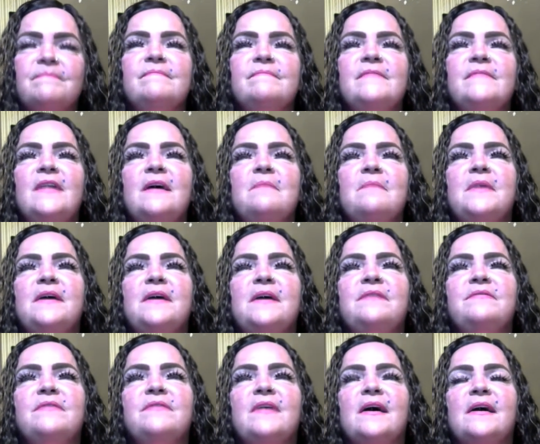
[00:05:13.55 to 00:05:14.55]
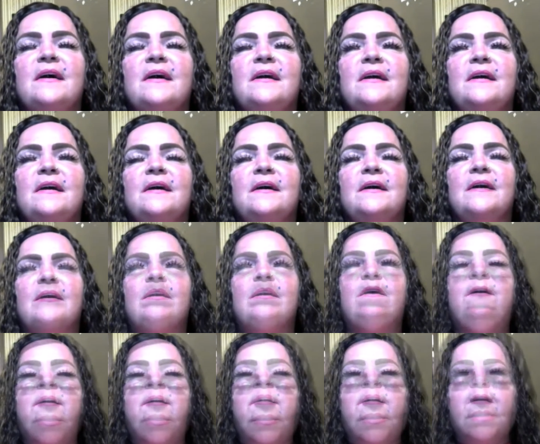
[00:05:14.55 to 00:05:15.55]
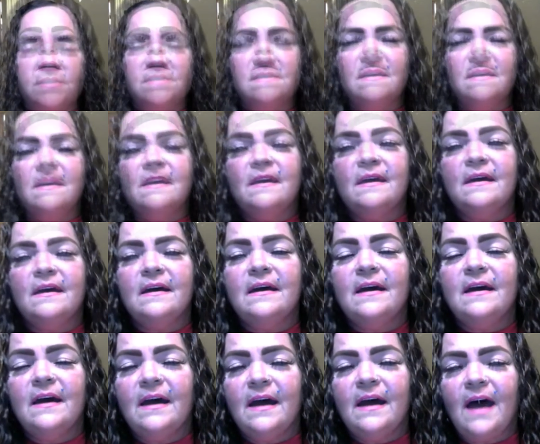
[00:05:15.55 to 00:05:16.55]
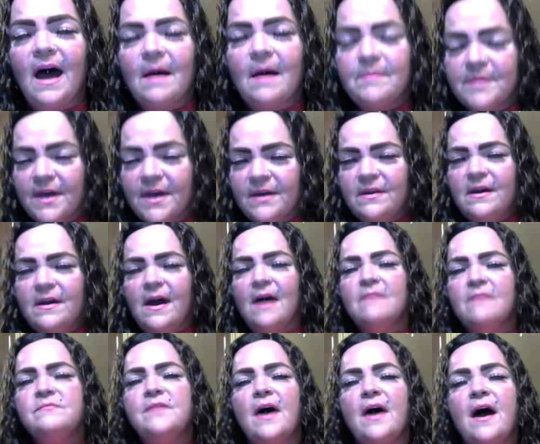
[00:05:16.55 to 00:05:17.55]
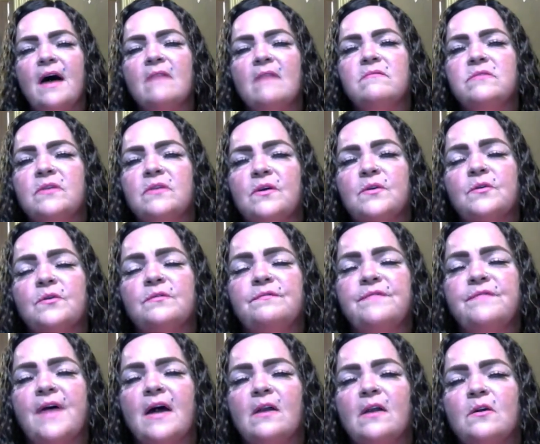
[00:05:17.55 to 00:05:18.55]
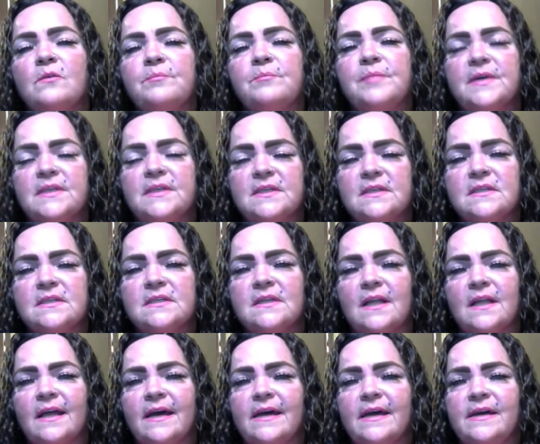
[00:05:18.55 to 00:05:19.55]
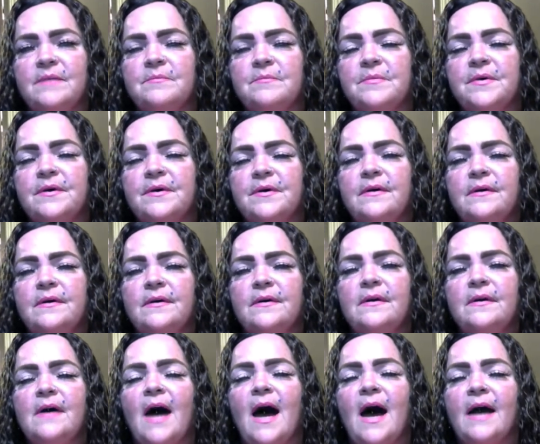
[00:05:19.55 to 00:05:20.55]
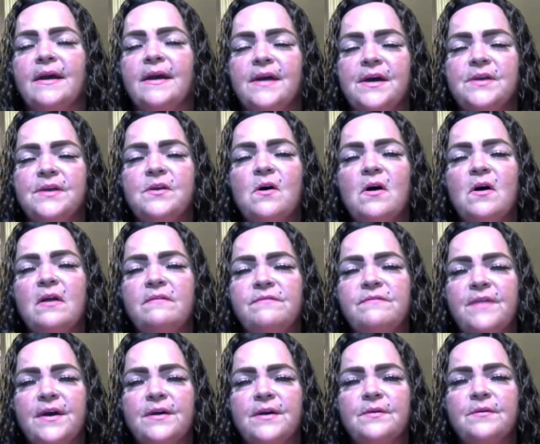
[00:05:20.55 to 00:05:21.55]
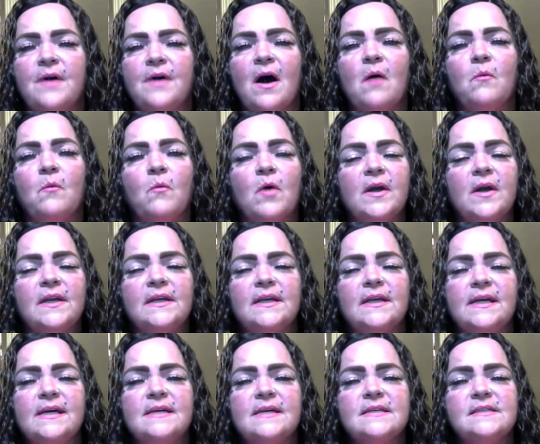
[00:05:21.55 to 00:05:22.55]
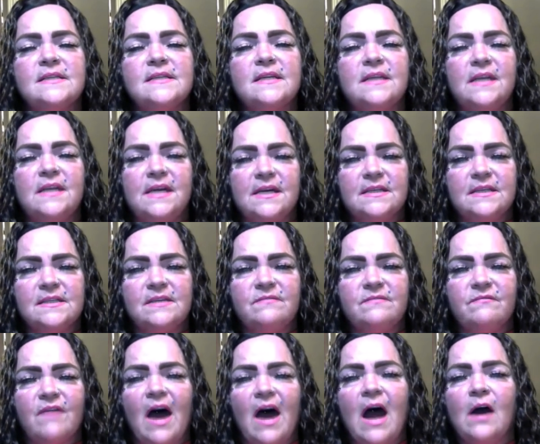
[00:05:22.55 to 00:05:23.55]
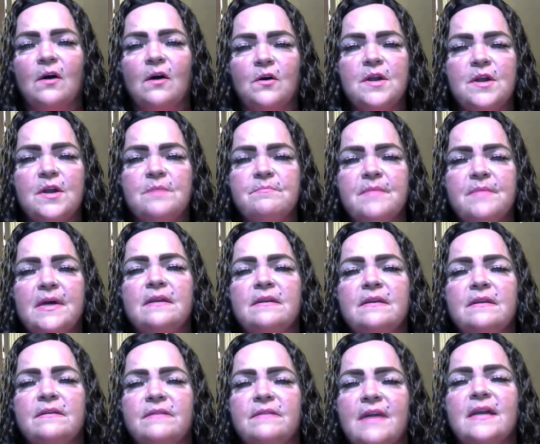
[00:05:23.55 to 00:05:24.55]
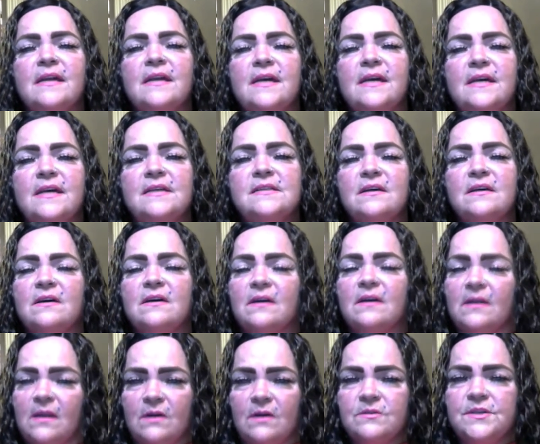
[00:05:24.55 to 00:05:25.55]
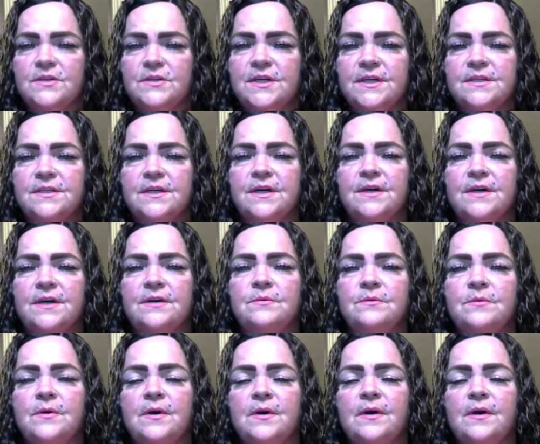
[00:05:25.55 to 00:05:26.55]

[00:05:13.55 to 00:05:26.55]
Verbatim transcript: Let me think. Yes, I'm going to have to have little feller put to sleep. I cannot figure out what it is in his environment that he's allergic to